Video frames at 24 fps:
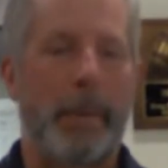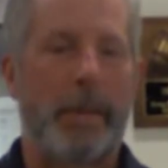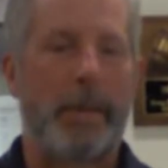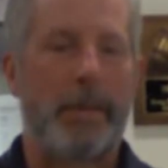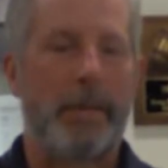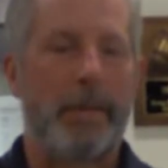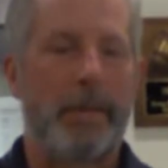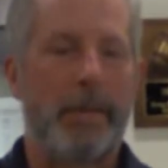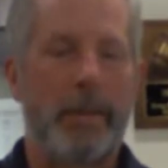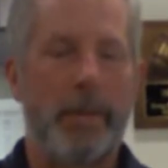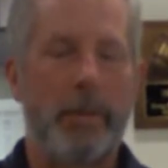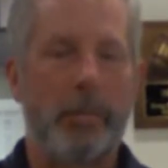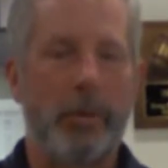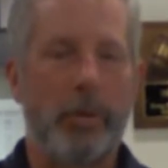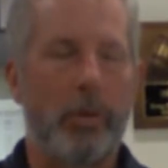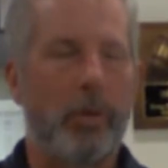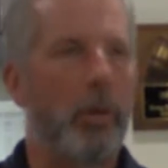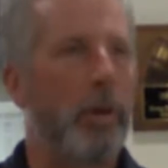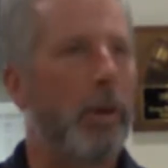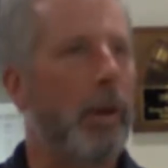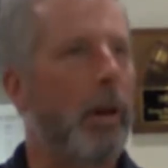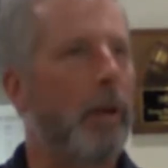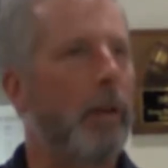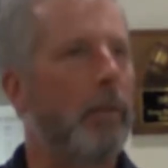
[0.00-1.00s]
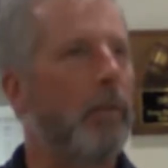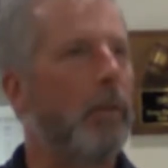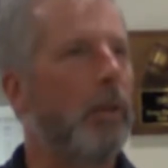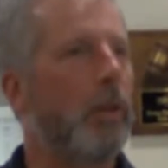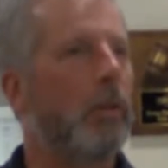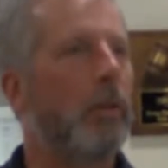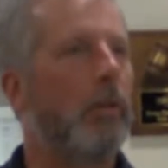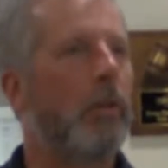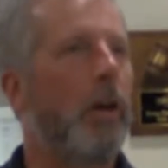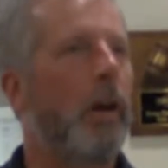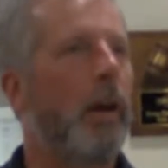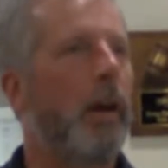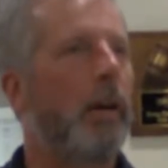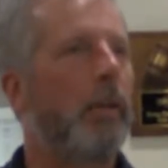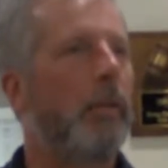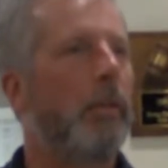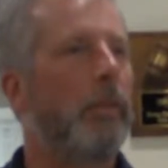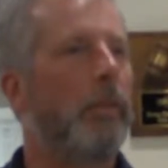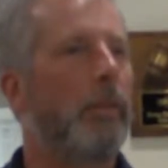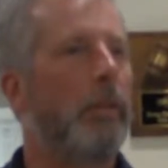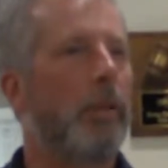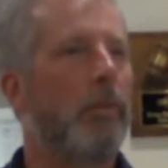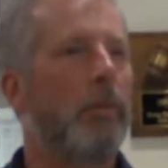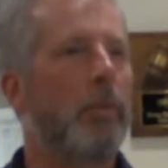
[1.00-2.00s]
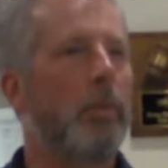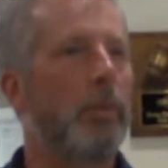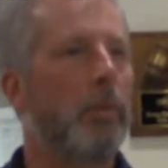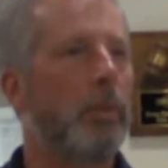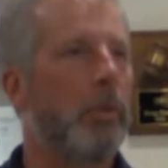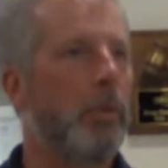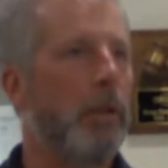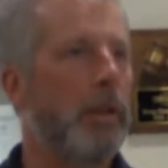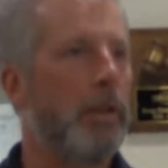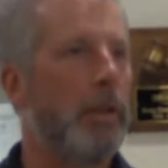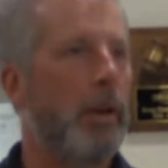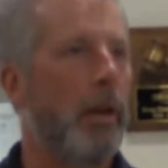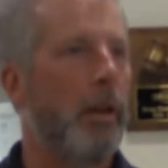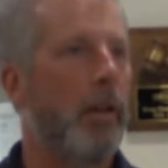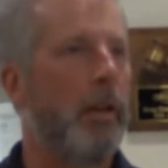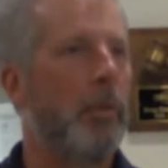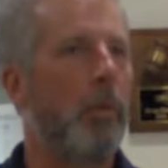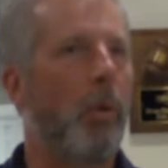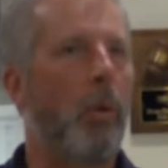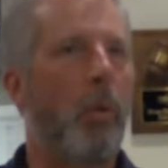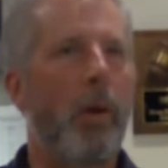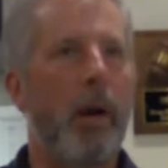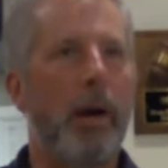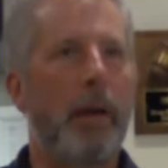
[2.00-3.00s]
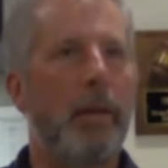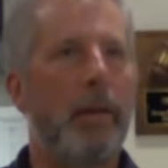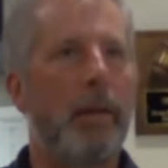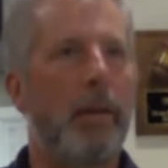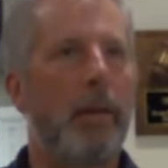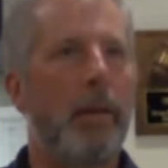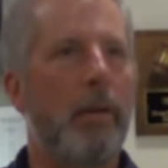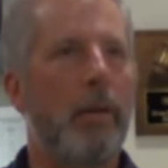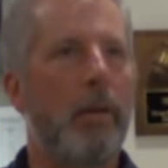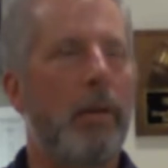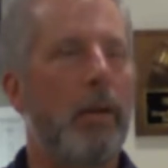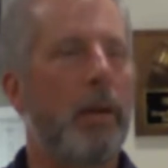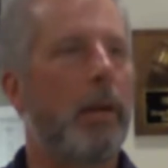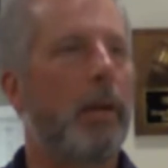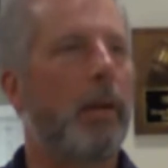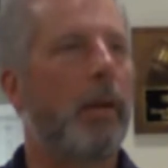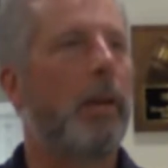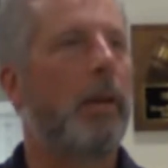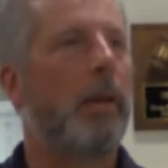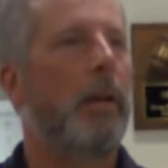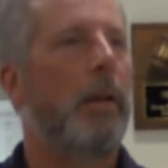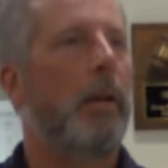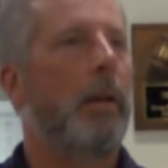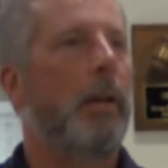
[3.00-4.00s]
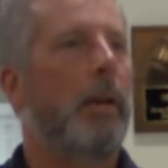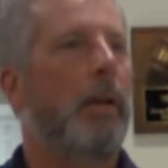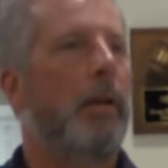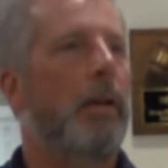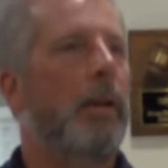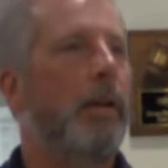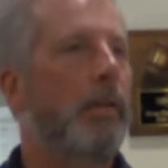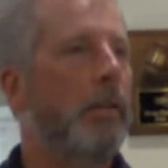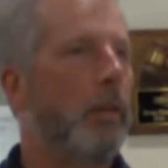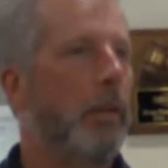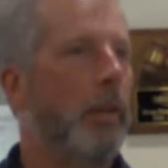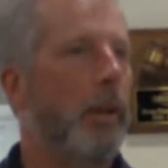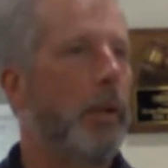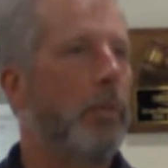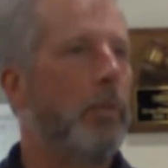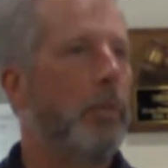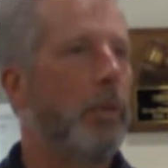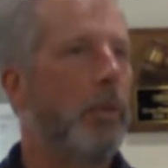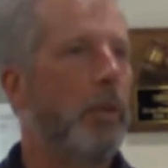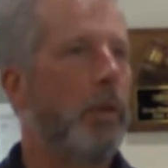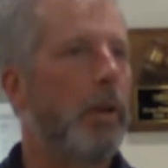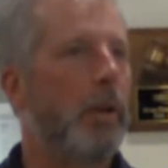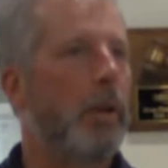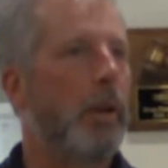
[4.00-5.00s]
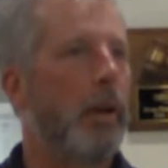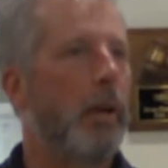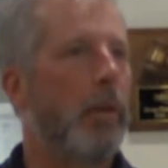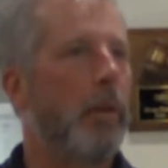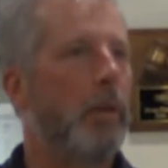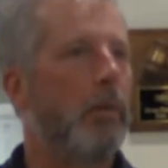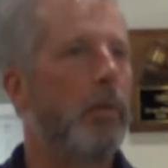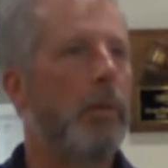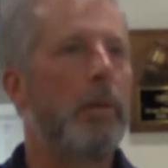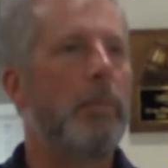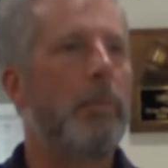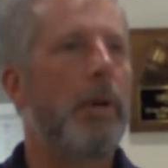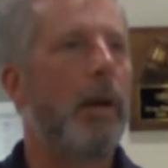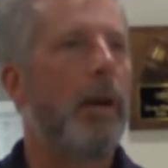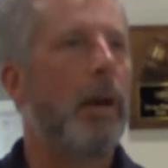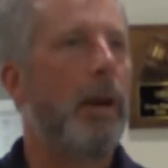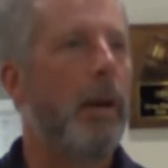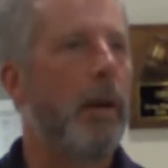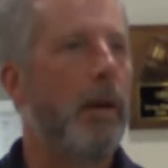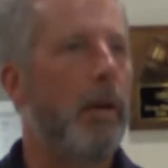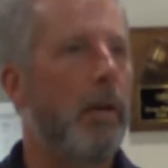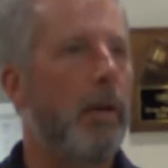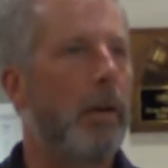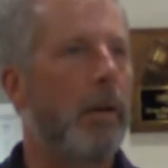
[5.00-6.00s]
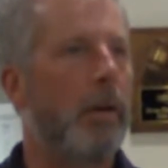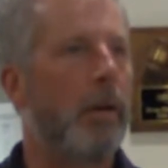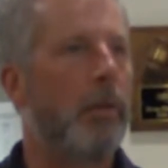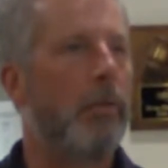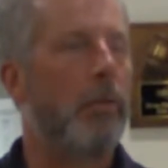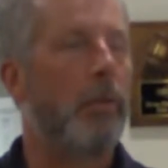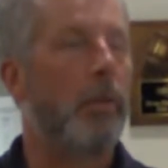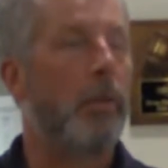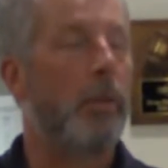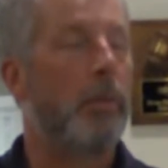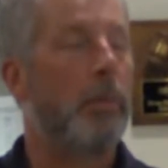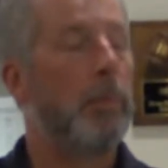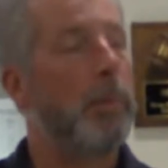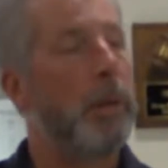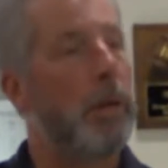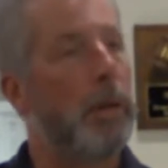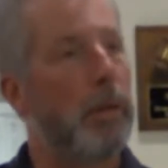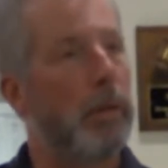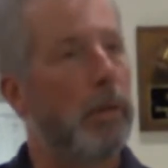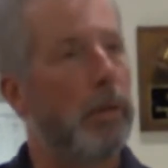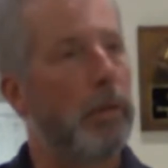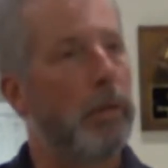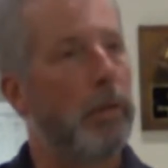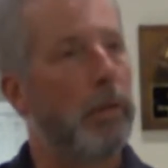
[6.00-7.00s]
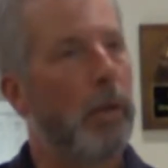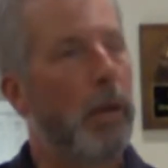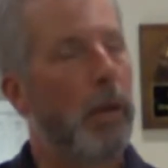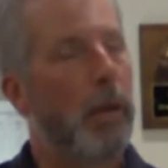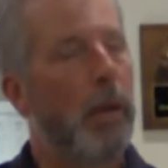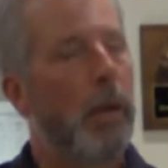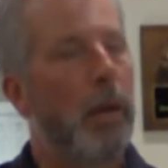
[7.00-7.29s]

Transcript: City Brewery out of La Crosse, several breweries out of the Milwaukee area, Hinterland Brewery out of the Green Bay area for beers.